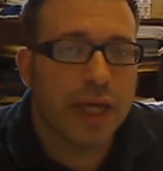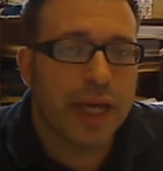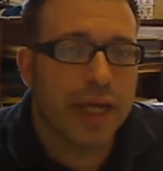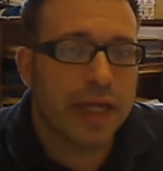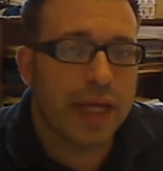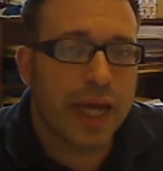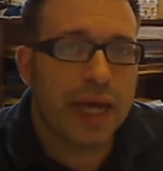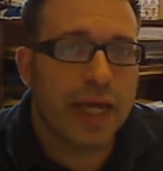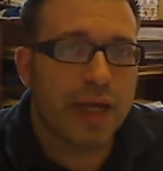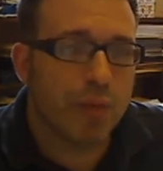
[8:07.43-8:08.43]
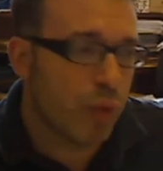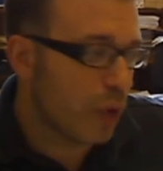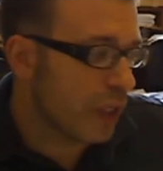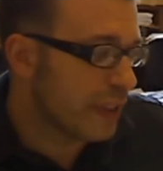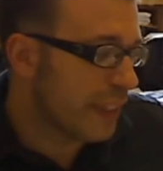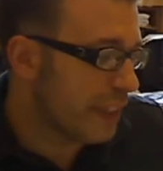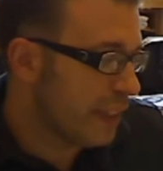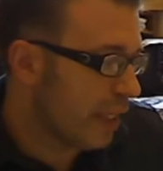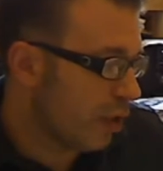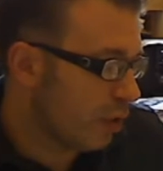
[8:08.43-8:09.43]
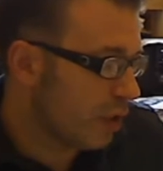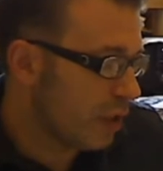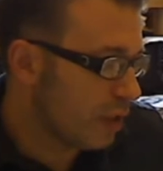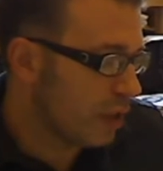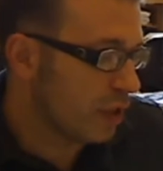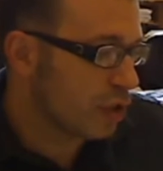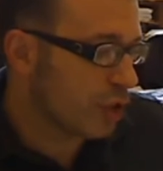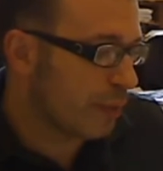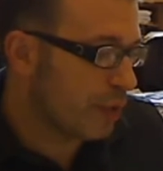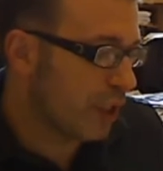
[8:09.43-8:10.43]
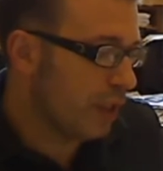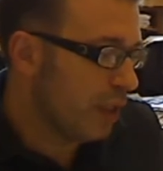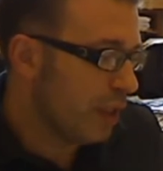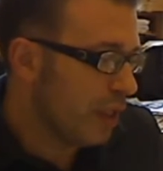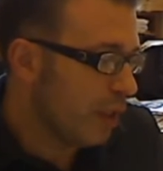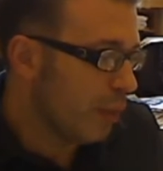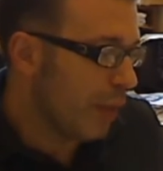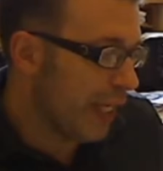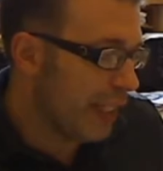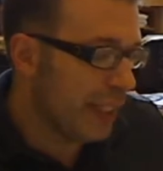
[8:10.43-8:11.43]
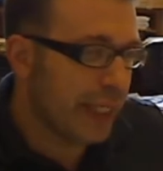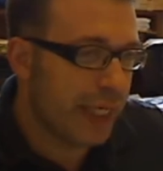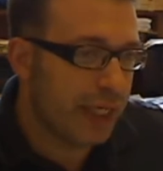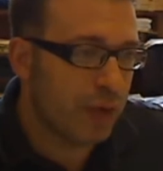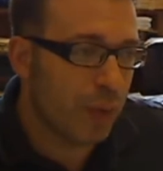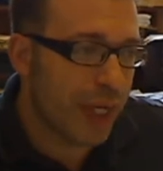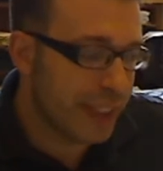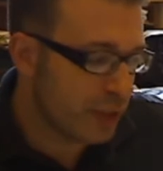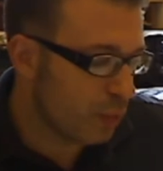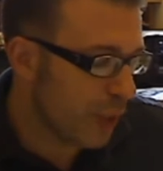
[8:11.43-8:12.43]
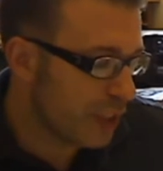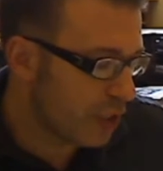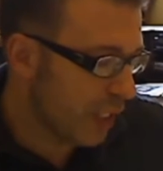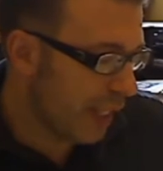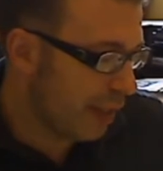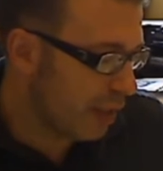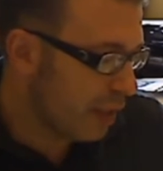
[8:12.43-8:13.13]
in a more detailed description by indicating the ways in which it